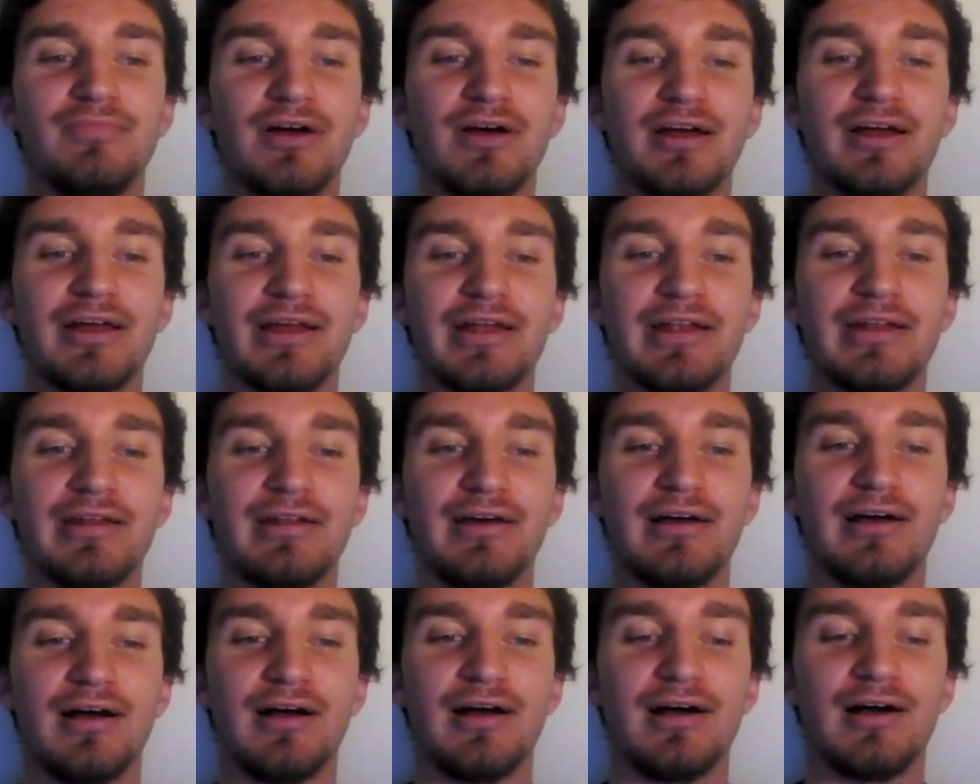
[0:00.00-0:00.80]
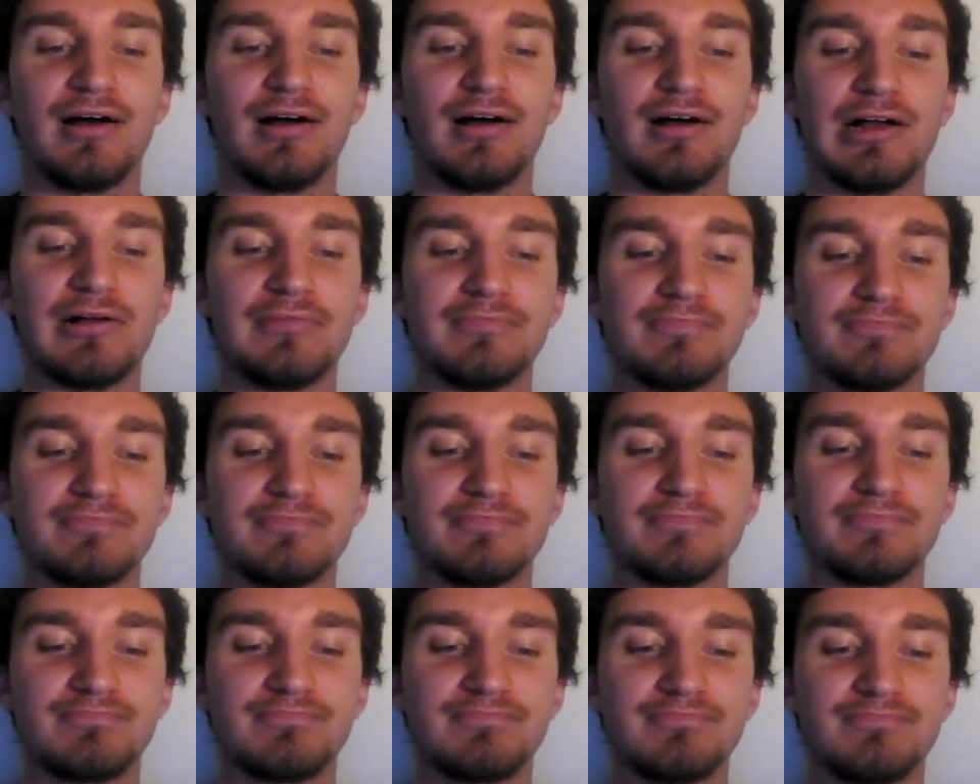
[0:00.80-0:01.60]
But, so
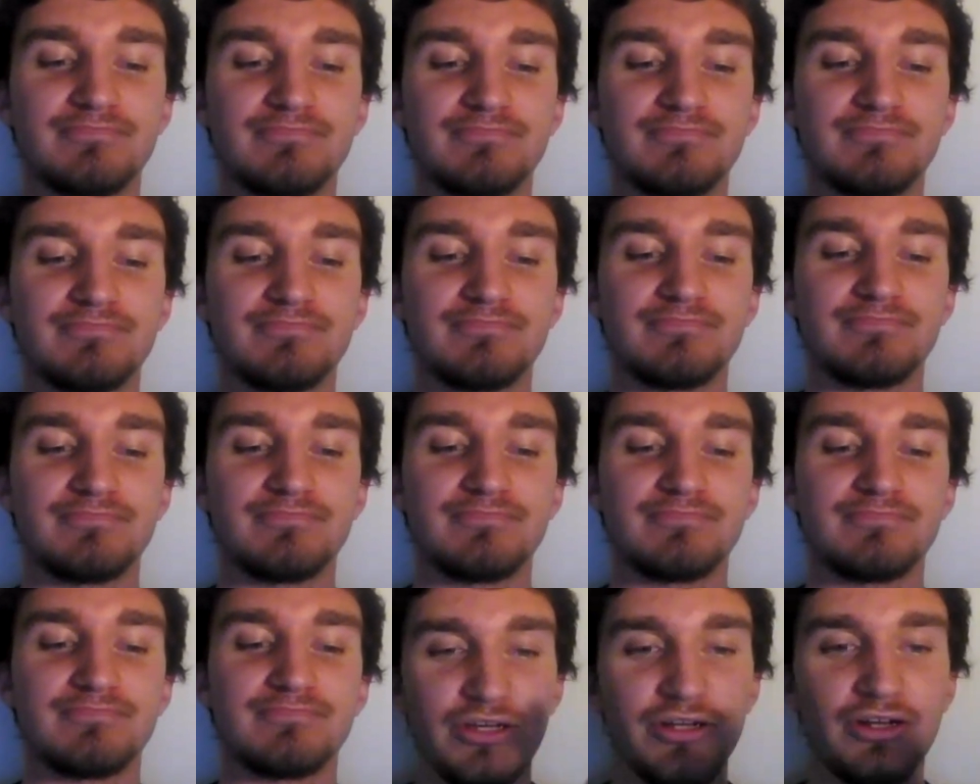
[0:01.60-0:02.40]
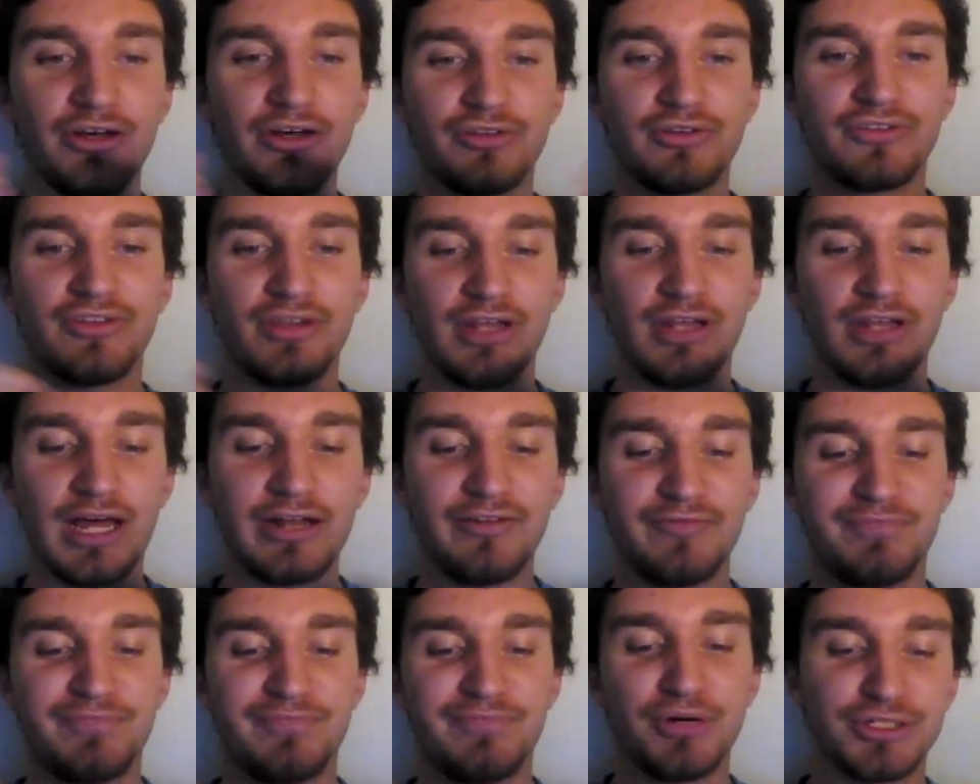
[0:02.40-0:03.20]
it's a
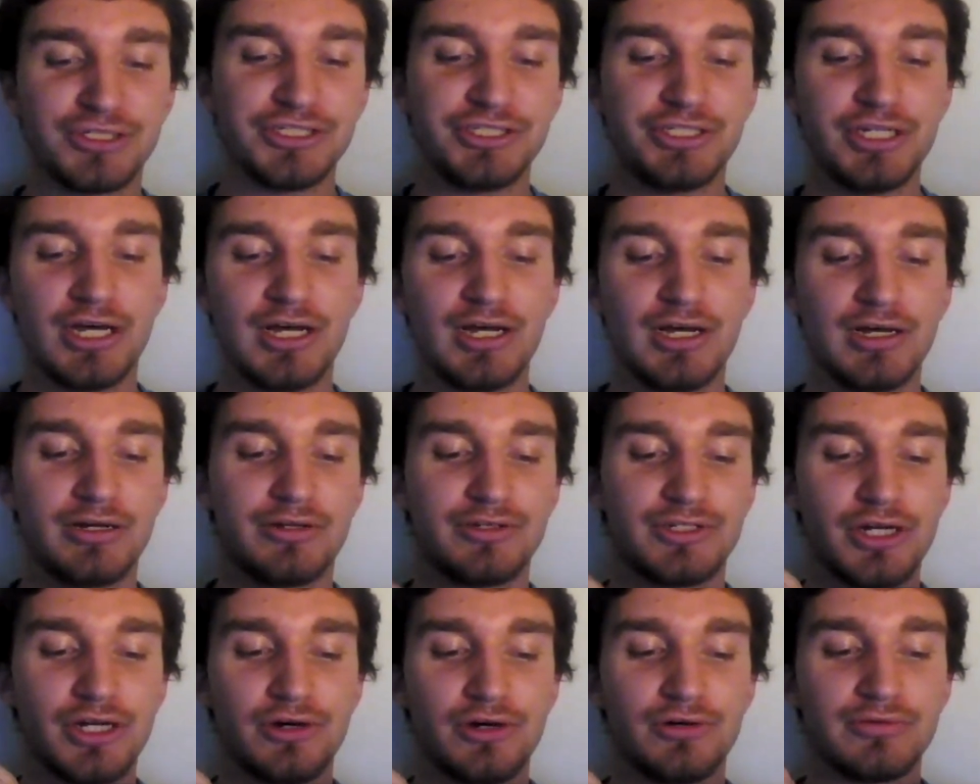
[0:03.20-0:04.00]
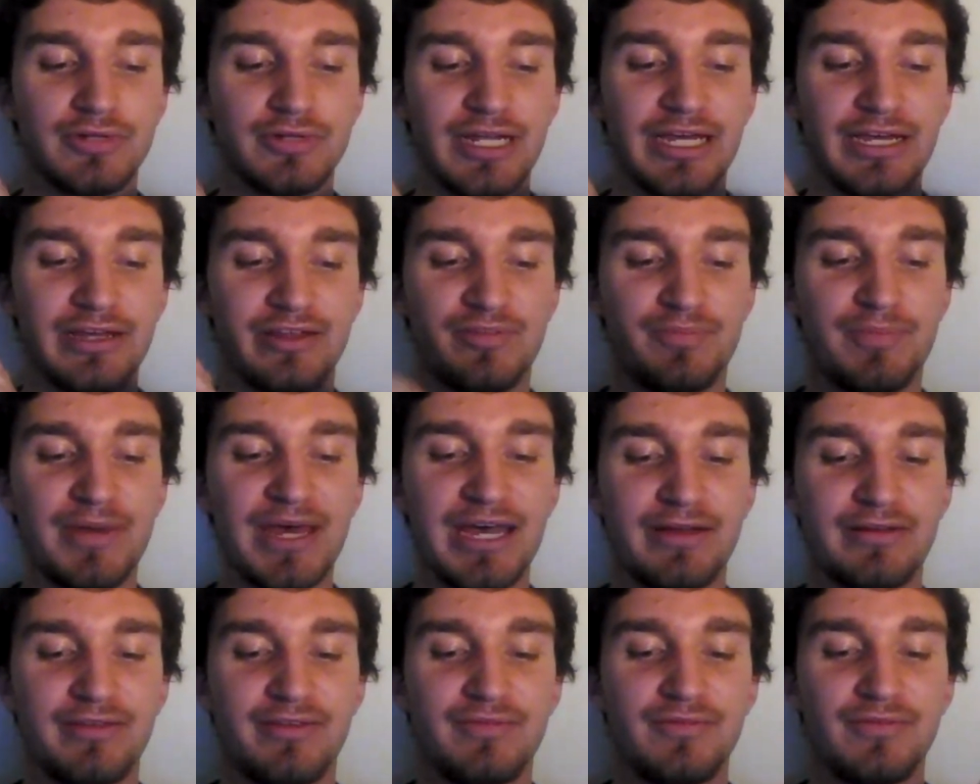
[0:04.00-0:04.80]
lot of push and tug. Don't
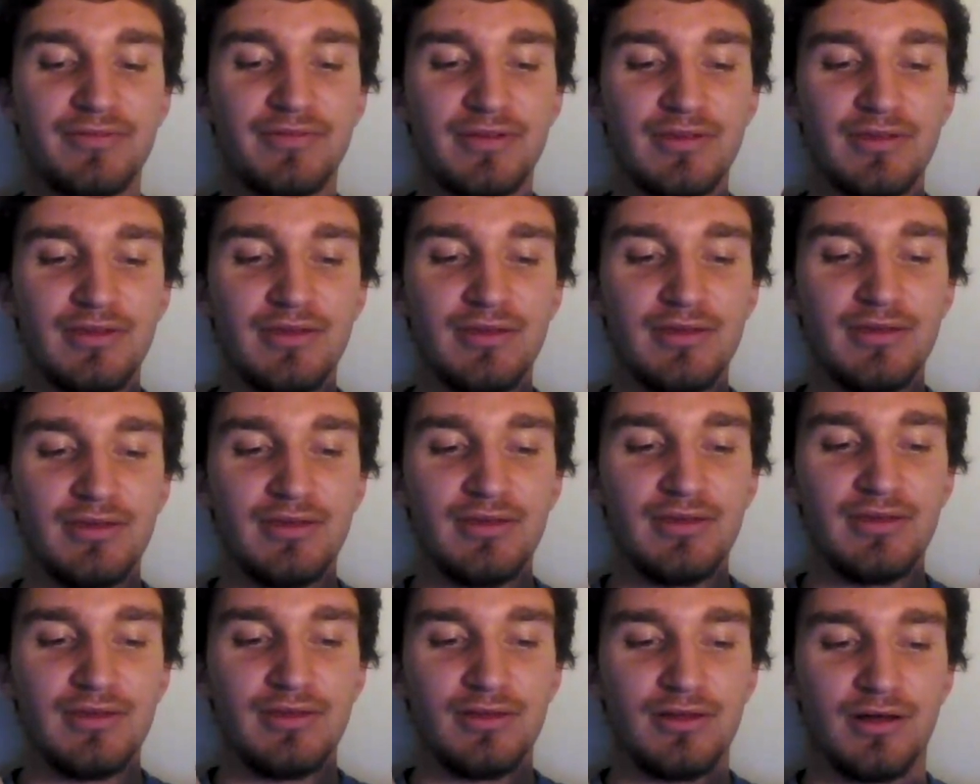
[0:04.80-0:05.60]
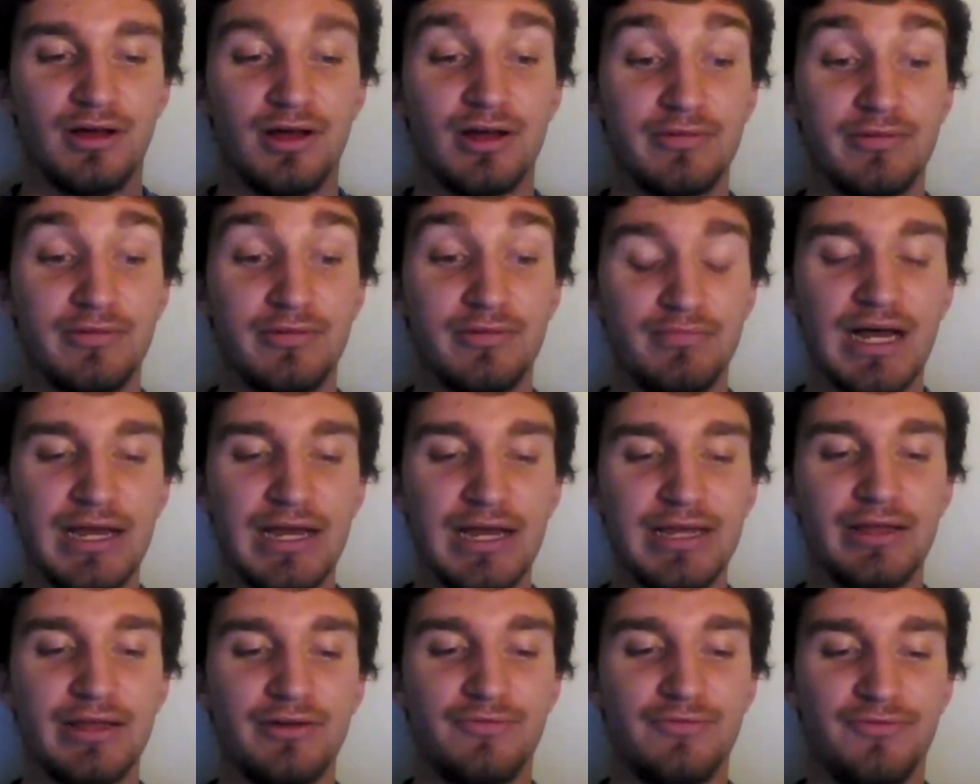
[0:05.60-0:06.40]
expect on
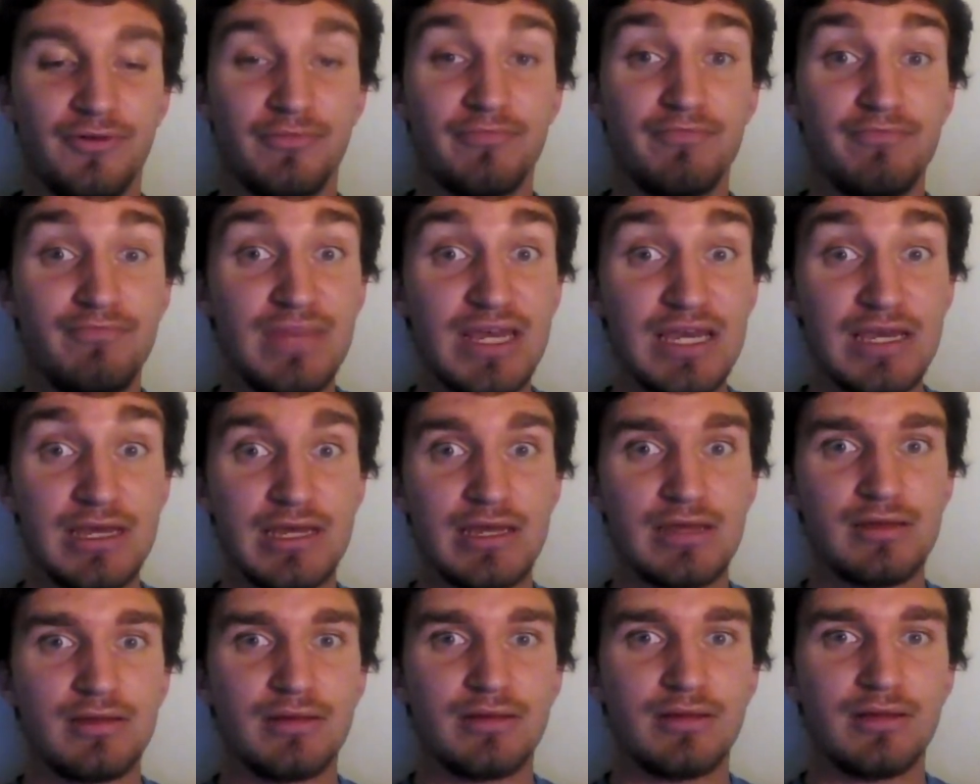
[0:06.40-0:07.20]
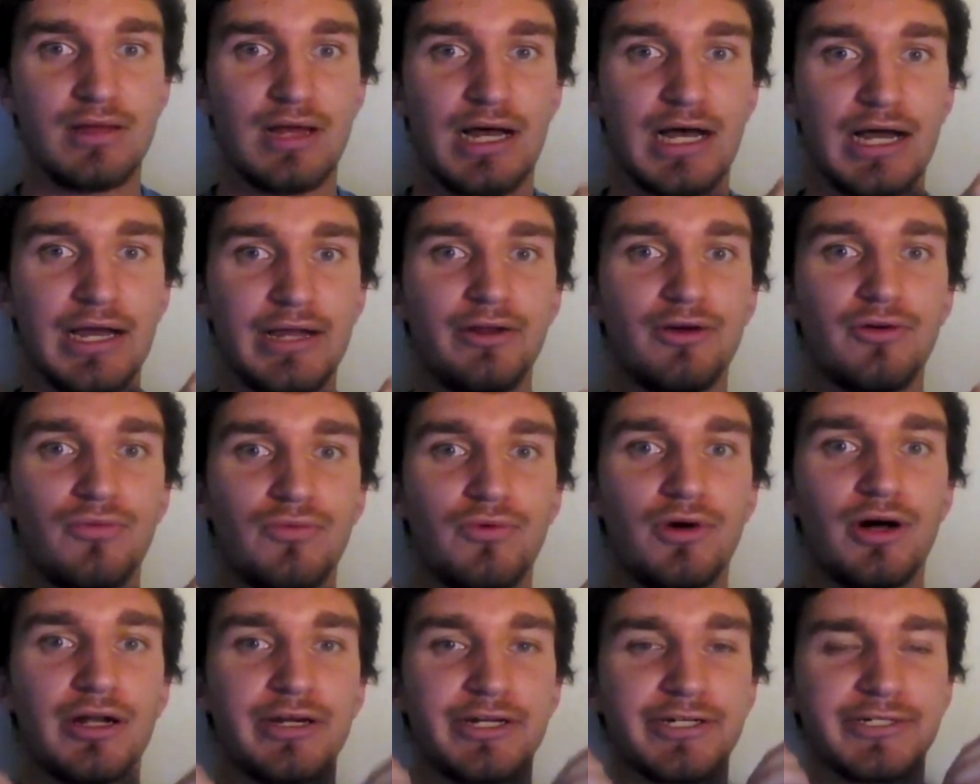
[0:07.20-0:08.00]
my end from me, I
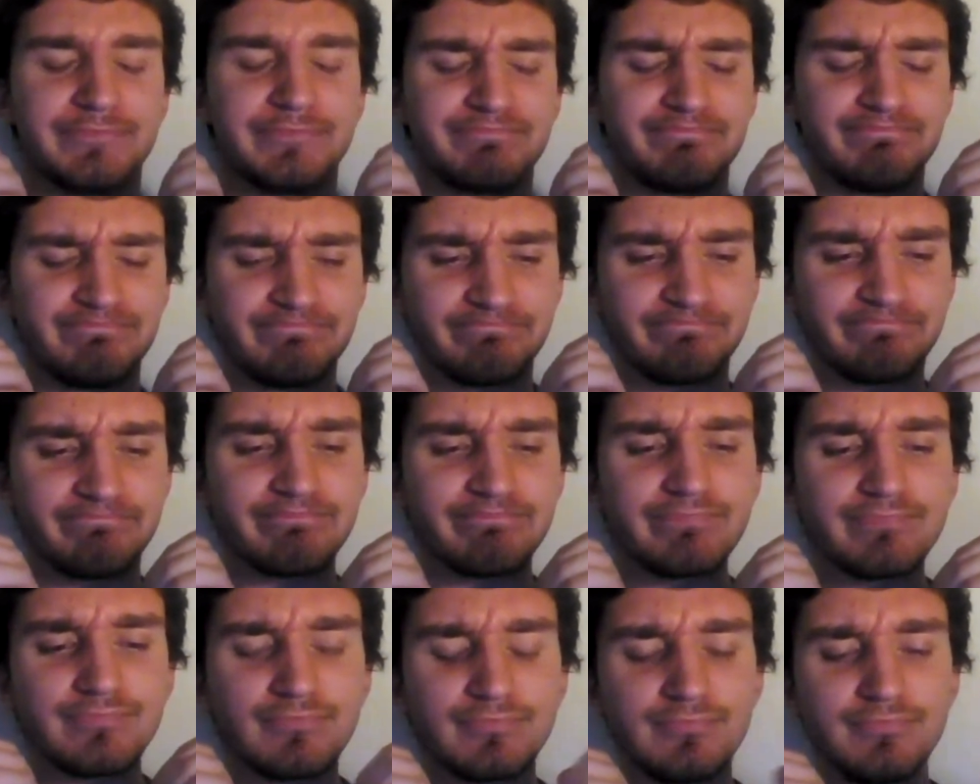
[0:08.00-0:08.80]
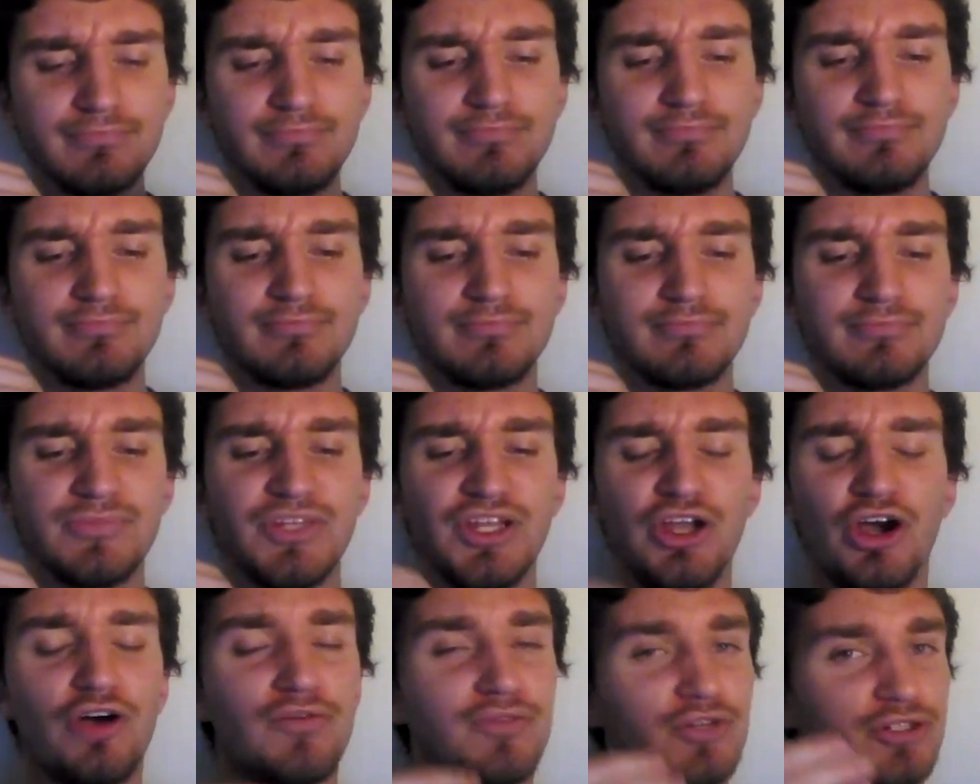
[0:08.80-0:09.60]
don't want to
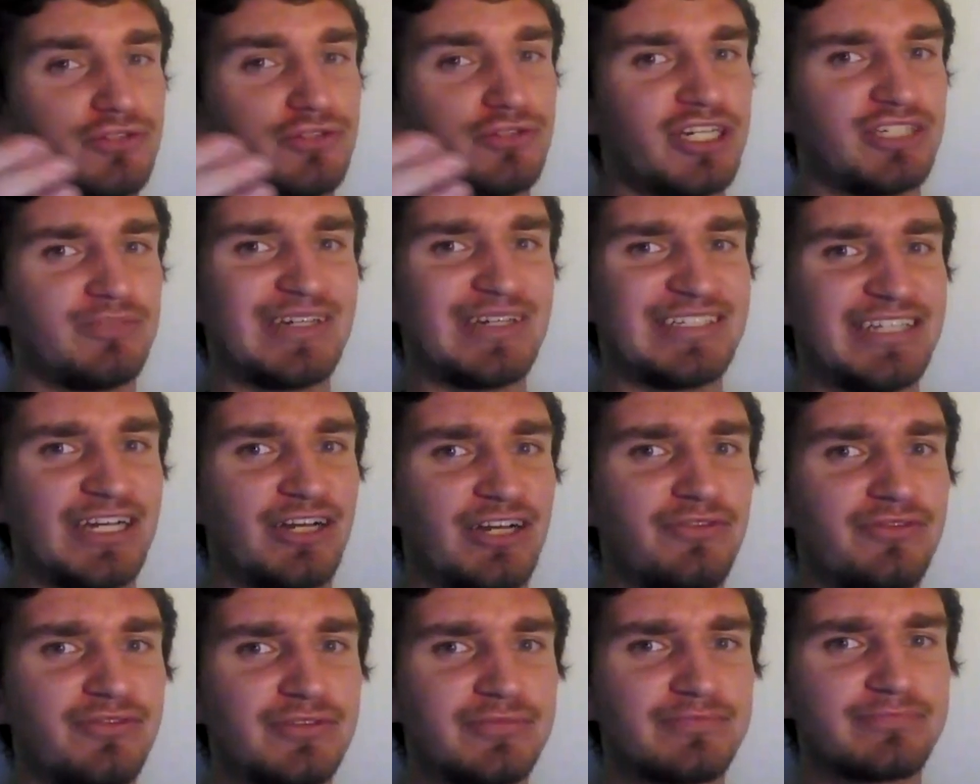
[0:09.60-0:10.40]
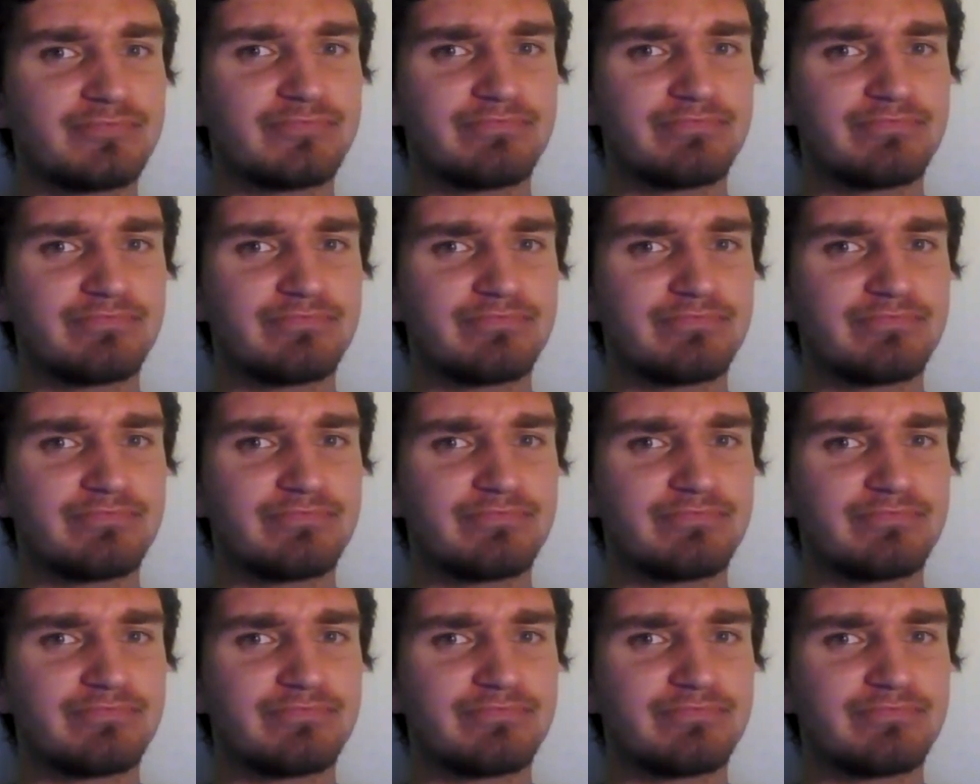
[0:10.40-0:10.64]
overstress myself